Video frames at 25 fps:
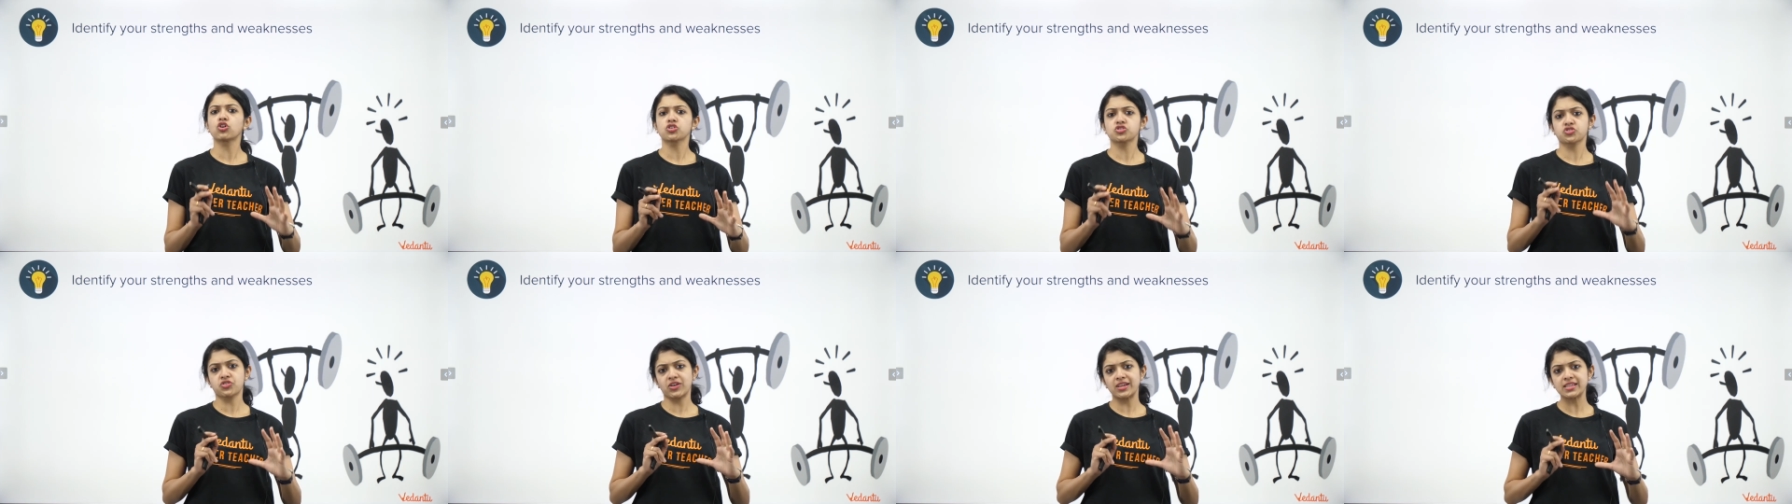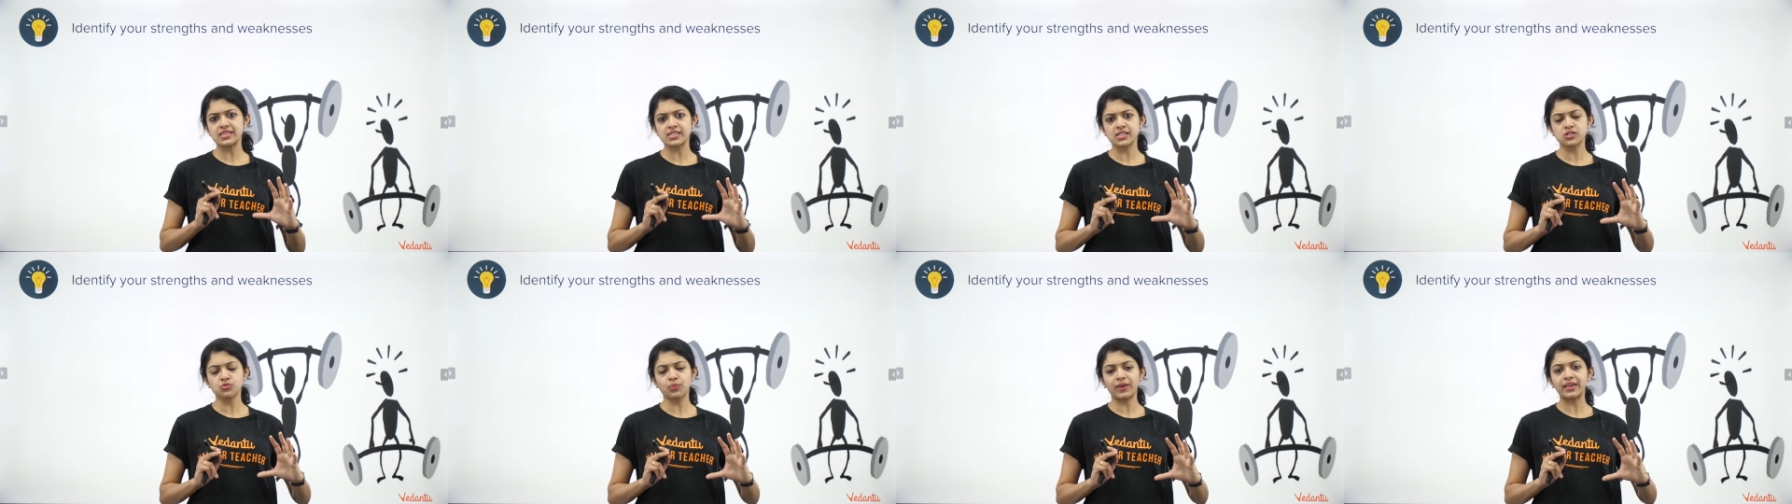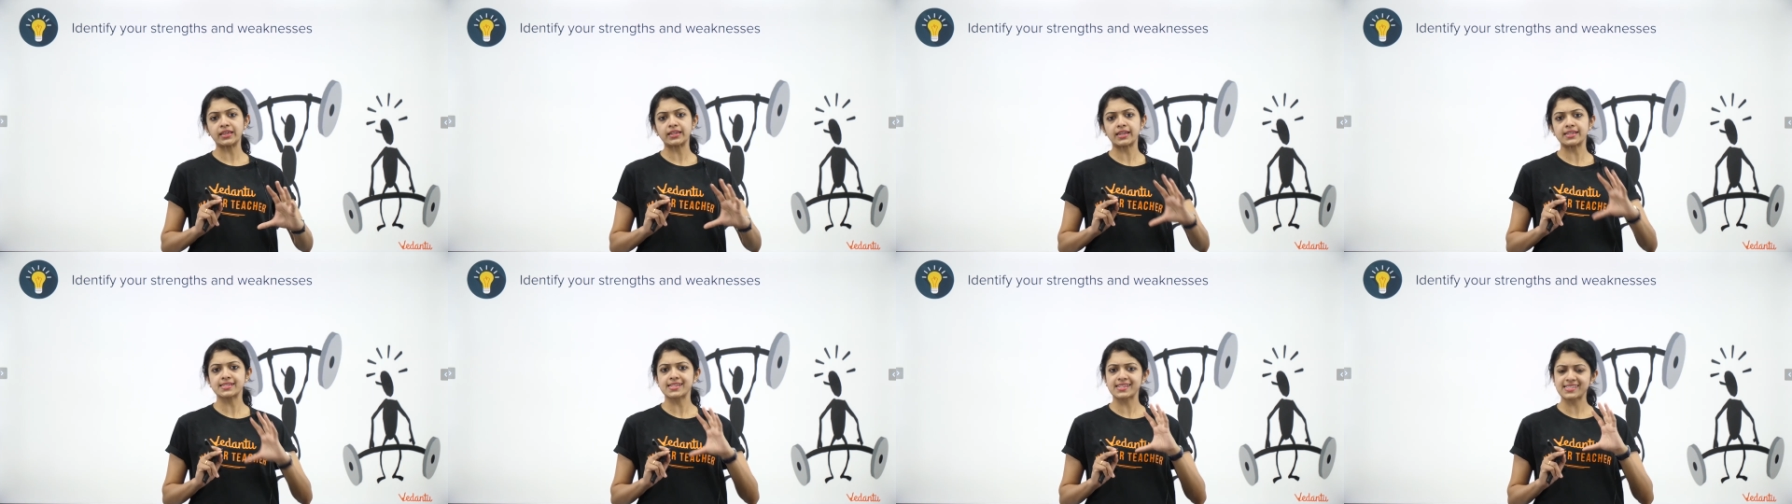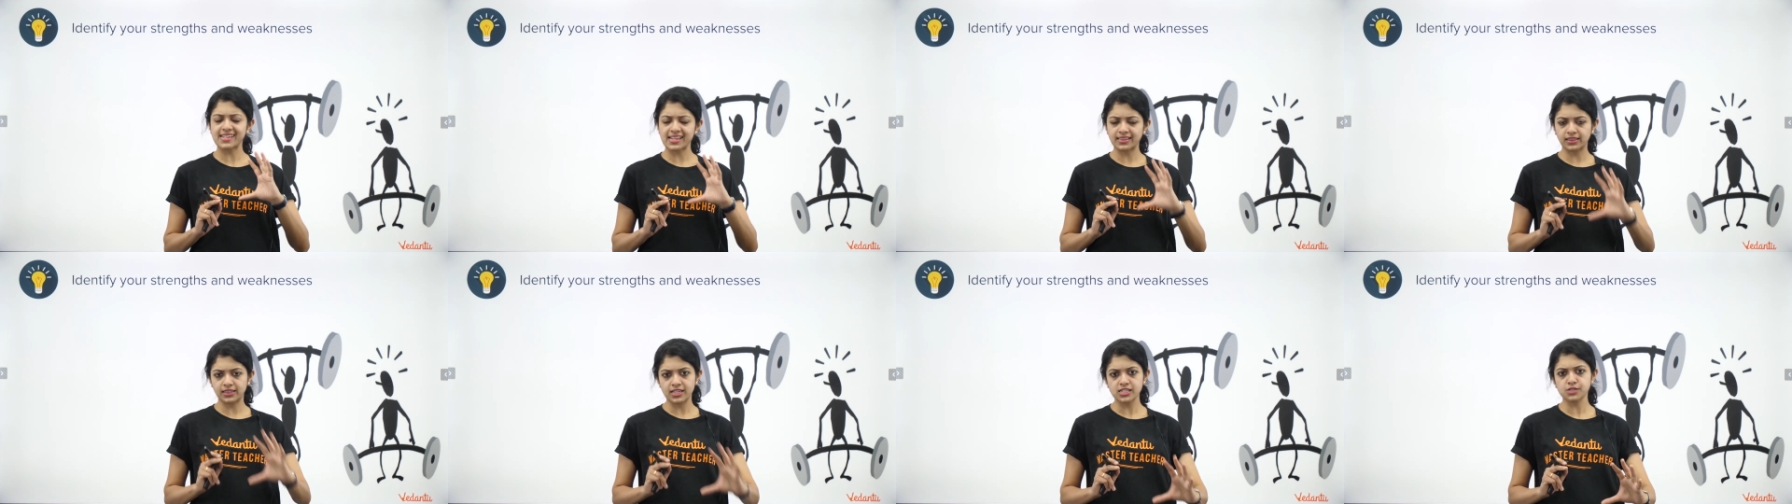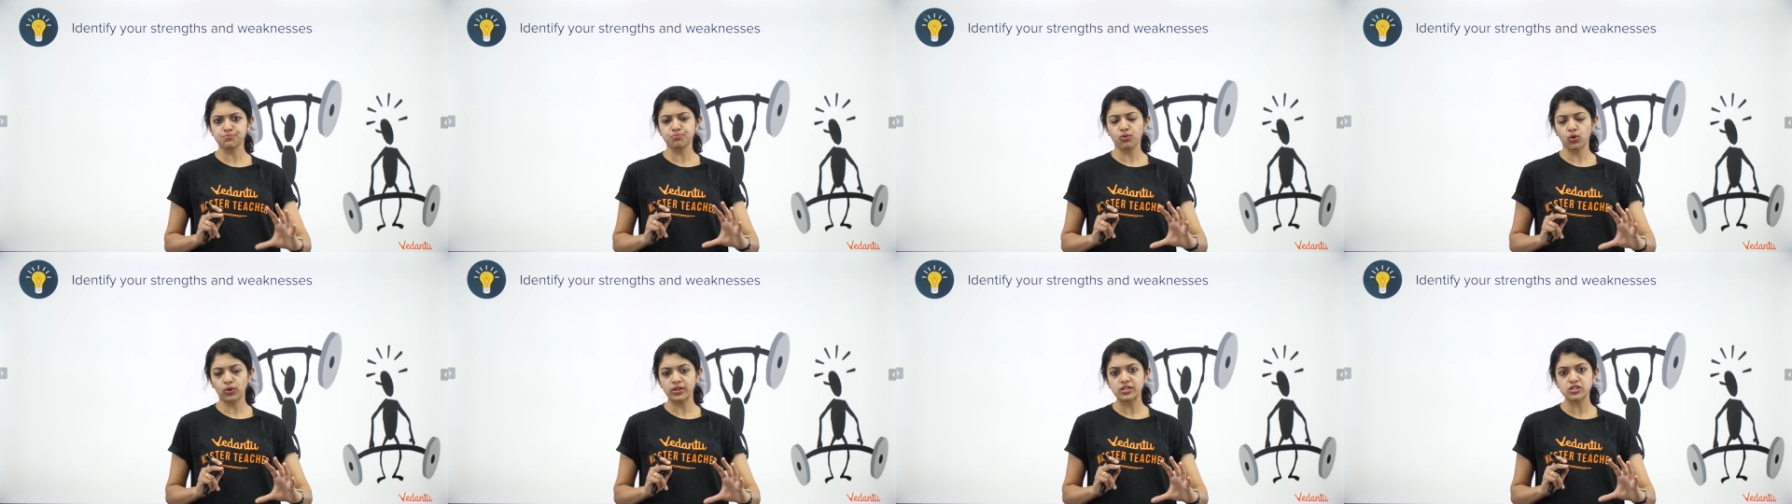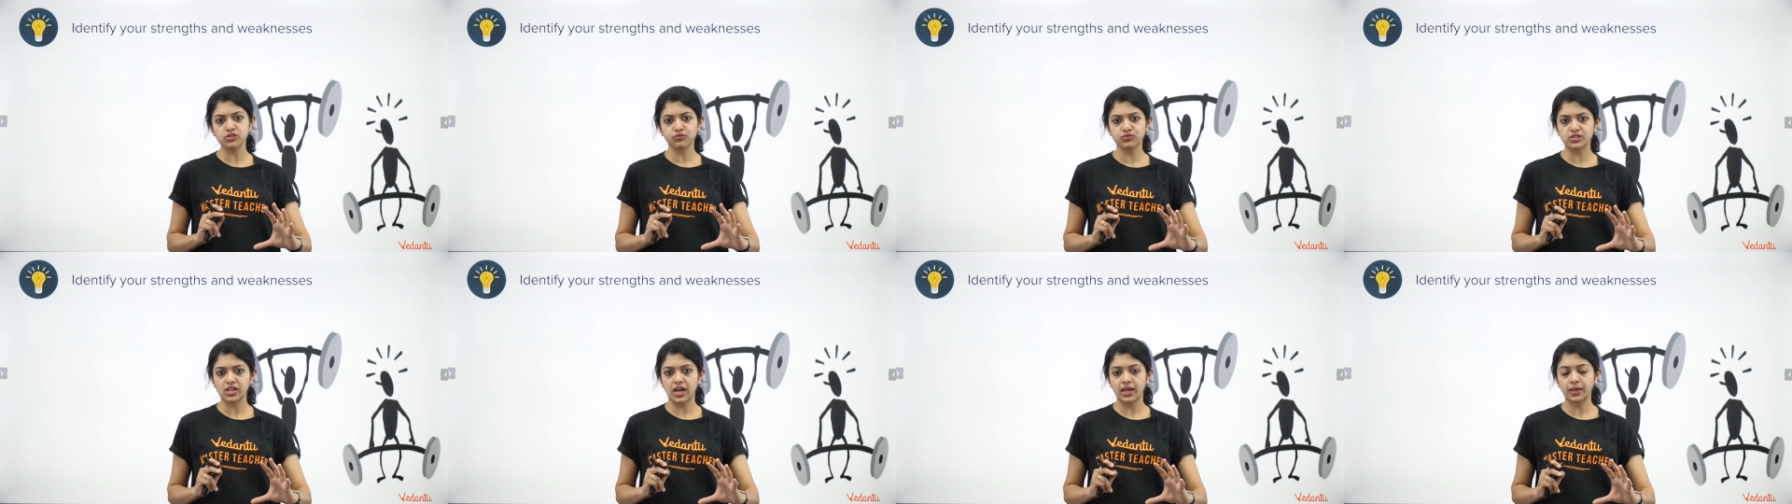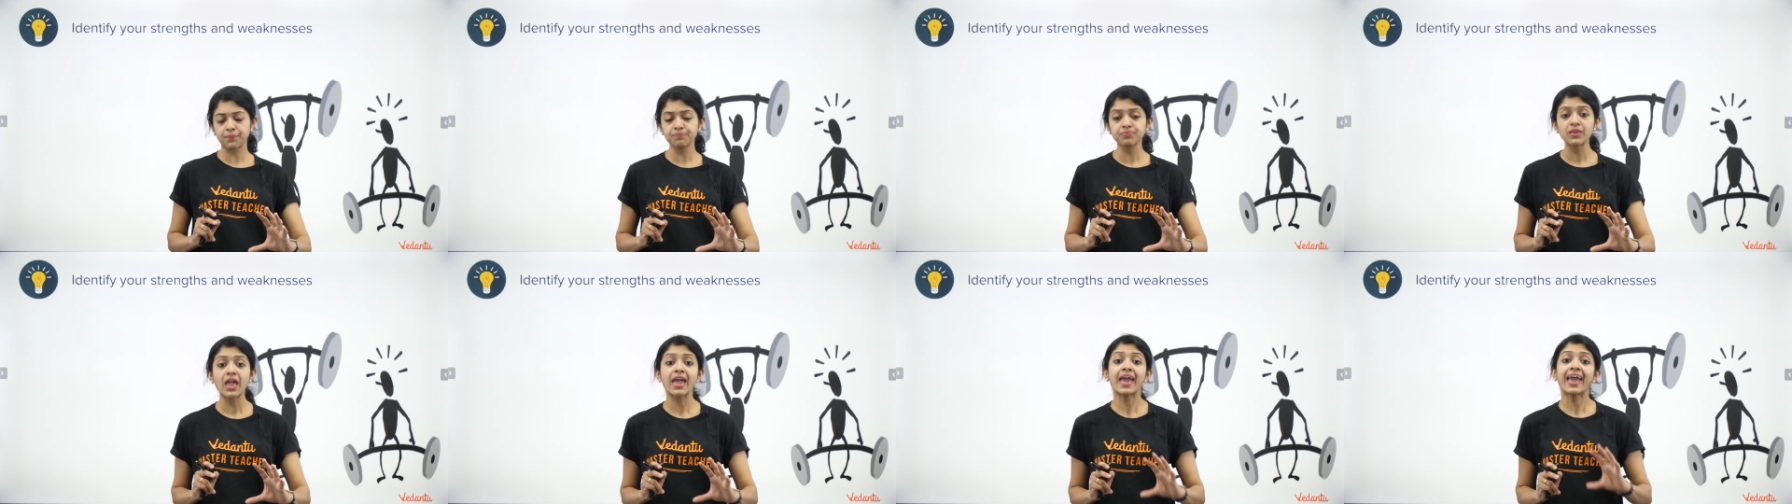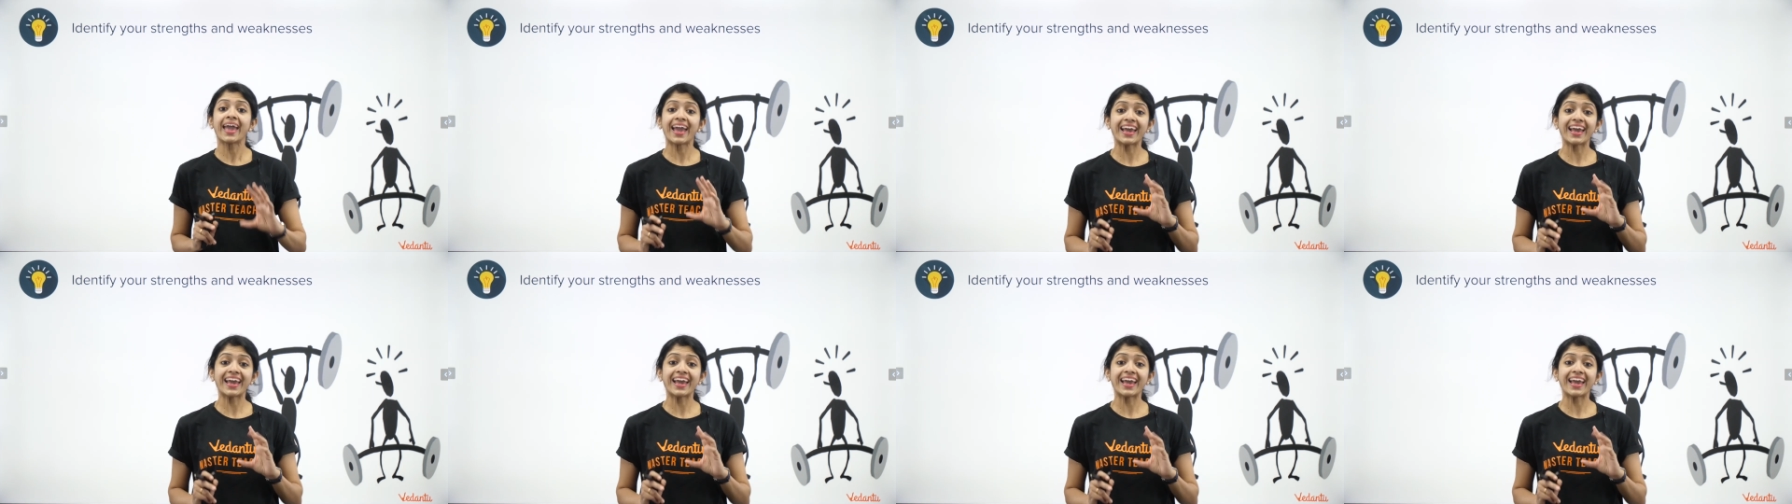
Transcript: your strengths and weaknesses at this point of time.